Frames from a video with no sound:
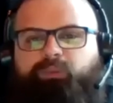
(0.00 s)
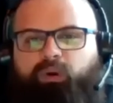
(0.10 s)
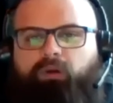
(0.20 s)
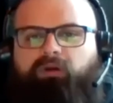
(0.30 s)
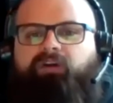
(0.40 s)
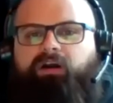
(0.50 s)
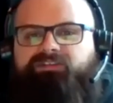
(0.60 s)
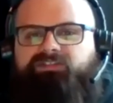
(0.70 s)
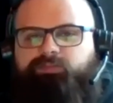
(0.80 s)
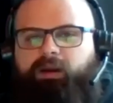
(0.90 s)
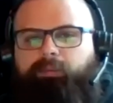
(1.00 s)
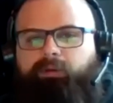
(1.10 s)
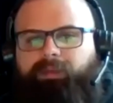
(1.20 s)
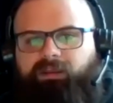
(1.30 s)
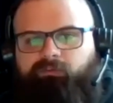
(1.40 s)
work for us as property
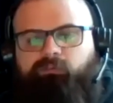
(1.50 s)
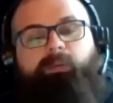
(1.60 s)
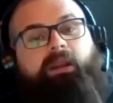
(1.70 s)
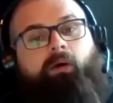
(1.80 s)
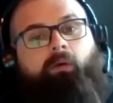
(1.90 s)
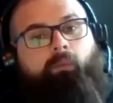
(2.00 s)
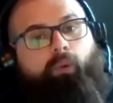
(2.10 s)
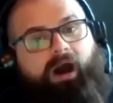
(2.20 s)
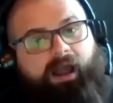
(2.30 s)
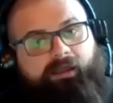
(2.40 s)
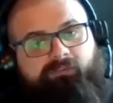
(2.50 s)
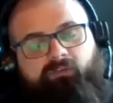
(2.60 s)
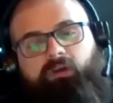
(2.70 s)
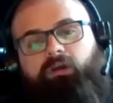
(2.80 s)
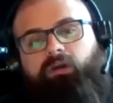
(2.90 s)
managers. But at Holt Wise,
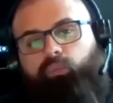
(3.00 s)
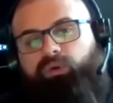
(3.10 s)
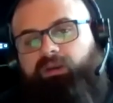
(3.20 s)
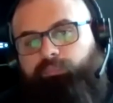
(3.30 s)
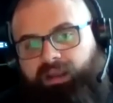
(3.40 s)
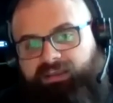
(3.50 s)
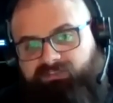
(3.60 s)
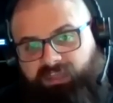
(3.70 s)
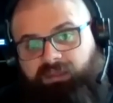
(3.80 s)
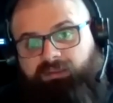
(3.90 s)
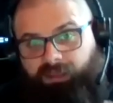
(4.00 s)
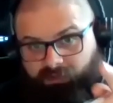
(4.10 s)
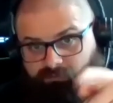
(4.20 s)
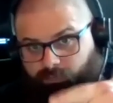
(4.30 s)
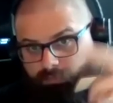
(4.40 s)
we embrace that. Yes,
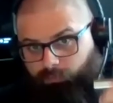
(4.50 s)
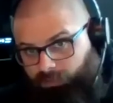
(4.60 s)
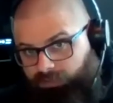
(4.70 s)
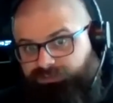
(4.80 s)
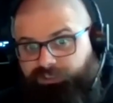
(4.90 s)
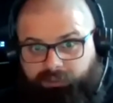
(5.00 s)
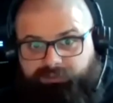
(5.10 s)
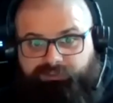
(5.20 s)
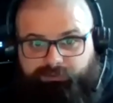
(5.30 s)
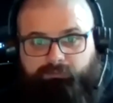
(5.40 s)
we're, we're going to charge you.